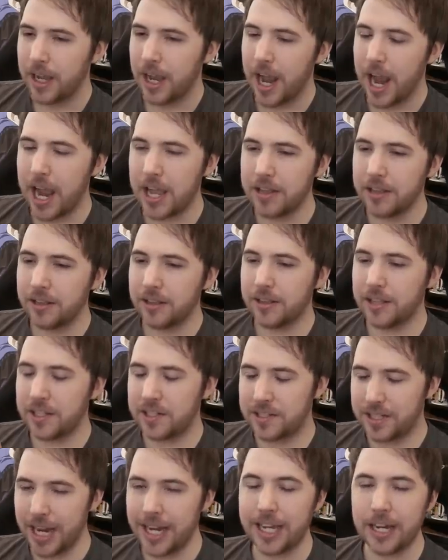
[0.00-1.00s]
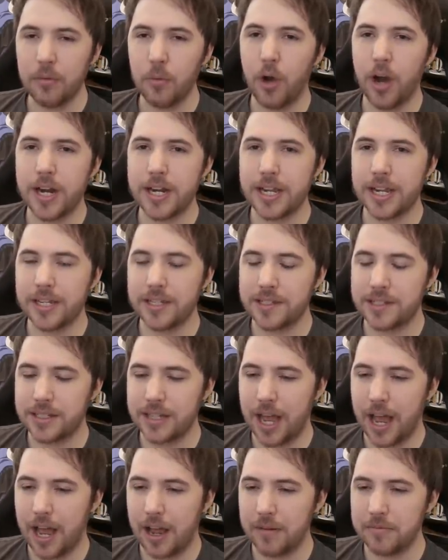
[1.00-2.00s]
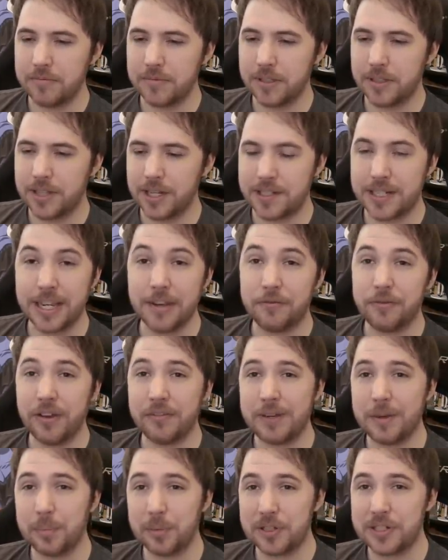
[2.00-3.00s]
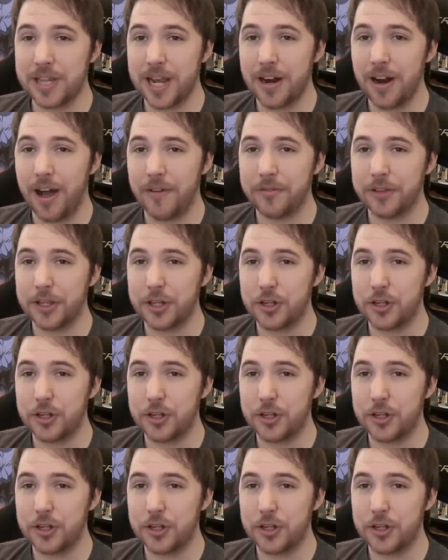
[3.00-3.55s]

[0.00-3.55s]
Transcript: And the second one is, um, does he get 50% off at the